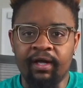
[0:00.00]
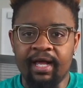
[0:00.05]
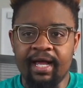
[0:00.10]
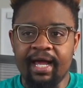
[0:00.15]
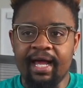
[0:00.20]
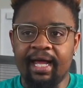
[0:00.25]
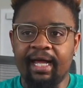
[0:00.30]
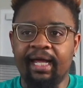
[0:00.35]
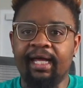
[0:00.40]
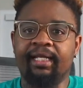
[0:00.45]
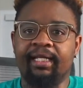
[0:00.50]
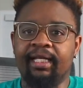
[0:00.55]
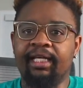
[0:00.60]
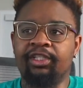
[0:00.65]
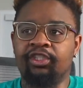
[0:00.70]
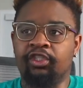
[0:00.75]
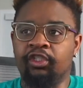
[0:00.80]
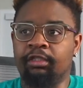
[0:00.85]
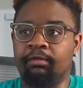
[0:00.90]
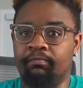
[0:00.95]
and it
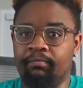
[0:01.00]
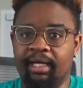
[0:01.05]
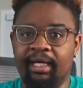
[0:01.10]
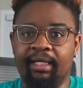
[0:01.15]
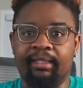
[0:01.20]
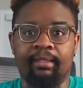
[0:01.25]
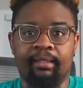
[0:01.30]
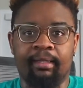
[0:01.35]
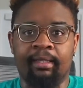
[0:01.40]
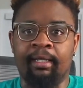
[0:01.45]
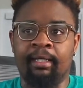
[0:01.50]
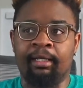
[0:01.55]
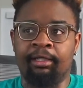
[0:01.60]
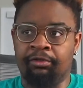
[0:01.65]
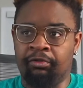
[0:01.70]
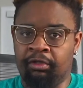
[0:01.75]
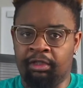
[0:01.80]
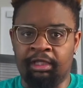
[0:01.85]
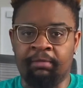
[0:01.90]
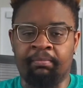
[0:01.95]
just makes a thing.
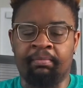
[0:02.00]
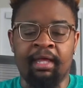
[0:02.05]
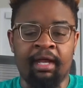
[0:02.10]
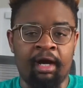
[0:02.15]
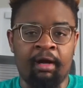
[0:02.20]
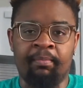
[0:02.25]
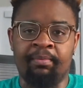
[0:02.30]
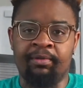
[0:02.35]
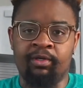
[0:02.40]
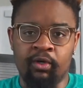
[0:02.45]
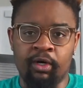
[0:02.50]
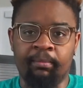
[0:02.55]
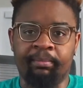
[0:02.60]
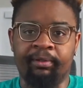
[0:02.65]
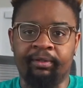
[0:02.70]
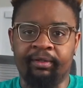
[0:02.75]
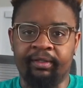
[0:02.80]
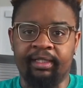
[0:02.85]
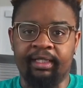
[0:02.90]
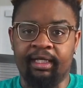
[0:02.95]
You zip that up and you
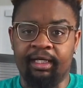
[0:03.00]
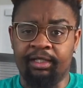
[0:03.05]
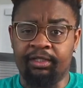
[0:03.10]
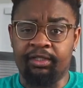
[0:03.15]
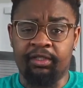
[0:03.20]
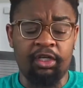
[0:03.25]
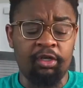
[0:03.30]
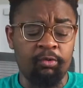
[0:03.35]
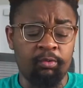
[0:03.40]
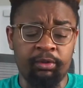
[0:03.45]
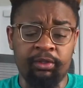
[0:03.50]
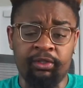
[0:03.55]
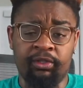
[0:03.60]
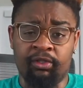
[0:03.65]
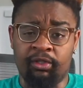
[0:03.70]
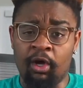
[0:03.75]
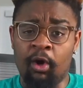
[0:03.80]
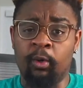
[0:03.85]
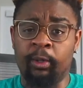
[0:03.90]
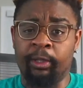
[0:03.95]
upload it to Itch. It was
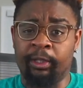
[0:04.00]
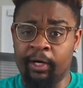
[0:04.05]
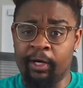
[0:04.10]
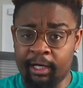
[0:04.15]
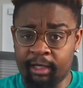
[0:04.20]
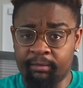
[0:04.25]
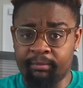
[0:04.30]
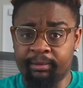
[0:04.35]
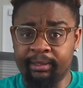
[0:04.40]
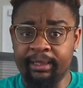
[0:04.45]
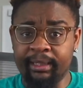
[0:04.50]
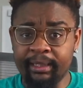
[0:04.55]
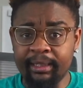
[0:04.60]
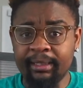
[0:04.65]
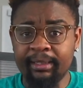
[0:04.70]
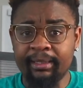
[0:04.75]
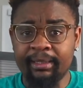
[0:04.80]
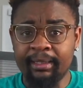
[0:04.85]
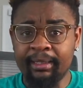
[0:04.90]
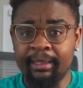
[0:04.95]
so incredibly
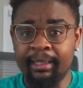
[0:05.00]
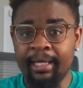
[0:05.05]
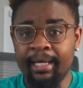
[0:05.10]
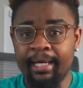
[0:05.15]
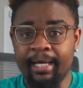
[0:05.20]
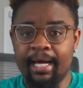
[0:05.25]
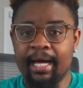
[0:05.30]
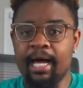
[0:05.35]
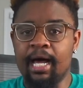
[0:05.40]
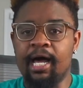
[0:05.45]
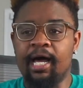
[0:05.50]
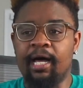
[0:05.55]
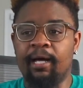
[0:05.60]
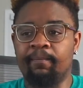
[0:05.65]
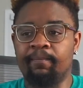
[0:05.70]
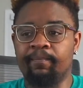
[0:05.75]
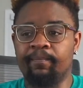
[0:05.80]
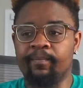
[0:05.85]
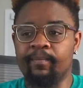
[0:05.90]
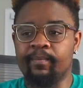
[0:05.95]
easy.
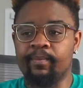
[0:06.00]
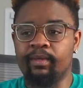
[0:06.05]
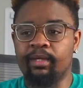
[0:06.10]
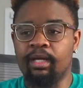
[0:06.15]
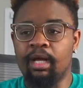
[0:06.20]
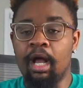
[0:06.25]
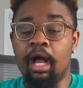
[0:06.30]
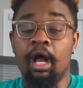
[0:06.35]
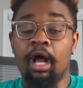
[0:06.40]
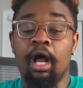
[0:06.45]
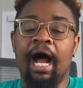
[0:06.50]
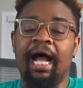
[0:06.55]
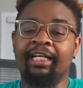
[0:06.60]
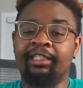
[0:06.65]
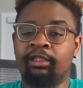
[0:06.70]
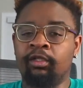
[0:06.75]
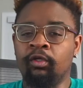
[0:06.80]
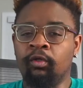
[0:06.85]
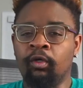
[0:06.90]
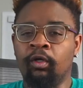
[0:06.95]
I
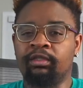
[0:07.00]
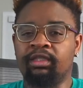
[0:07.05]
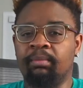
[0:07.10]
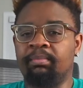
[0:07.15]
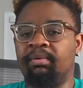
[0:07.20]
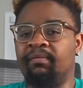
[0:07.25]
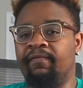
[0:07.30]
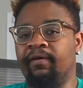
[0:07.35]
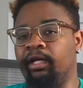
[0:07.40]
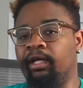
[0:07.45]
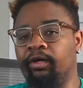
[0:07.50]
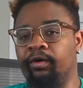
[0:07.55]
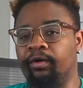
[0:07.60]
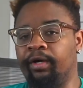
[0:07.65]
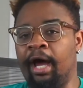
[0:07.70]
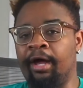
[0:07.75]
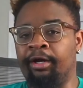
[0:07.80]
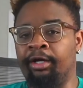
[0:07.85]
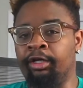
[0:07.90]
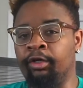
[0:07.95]
still looked up a video on
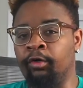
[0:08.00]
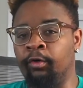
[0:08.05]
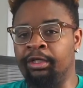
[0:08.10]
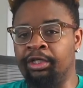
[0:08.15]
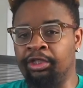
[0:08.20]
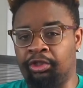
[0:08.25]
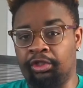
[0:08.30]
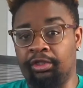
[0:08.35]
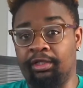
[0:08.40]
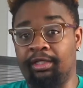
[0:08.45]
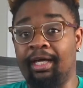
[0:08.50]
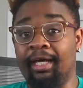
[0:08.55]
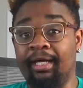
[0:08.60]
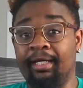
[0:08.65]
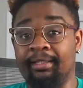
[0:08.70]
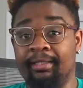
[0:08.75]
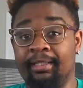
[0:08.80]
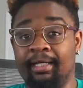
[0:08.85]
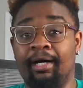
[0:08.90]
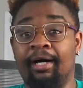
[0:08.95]
how to do it just in
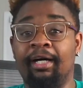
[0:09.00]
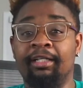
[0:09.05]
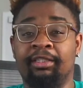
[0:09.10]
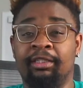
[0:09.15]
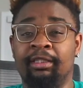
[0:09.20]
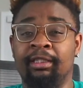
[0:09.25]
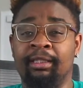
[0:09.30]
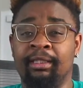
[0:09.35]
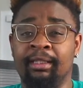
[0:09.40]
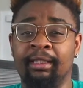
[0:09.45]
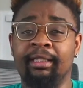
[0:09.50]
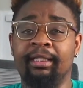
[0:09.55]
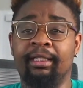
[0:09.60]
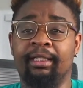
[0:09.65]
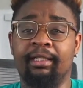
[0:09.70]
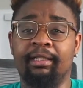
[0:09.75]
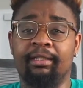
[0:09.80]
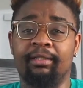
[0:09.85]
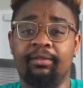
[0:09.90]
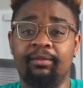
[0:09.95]
case, and I'll actually link
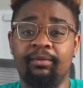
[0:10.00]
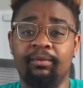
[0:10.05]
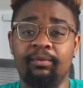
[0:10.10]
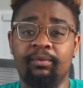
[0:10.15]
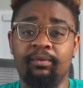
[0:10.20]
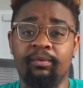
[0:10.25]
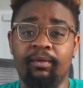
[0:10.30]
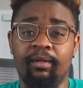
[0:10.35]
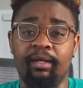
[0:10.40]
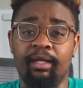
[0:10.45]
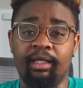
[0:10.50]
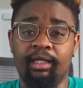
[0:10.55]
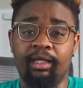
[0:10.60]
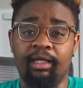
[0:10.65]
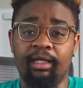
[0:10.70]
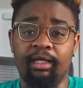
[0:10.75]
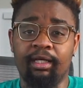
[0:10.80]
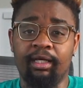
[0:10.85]
to the